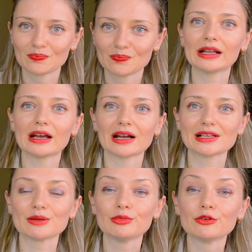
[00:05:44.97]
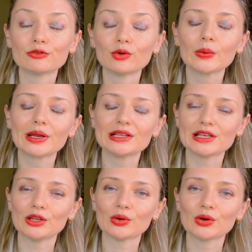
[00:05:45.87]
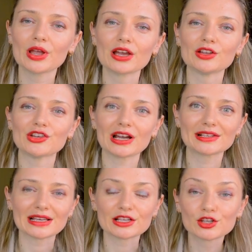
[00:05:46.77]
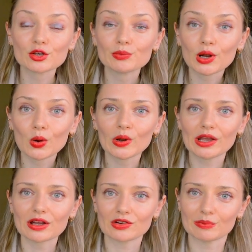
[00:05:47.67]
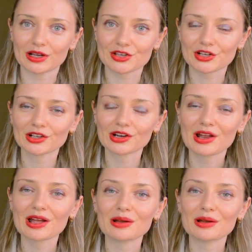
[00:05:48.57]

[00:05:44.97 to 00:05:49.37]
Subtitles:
And guys, before we continue, just a super quick reminder.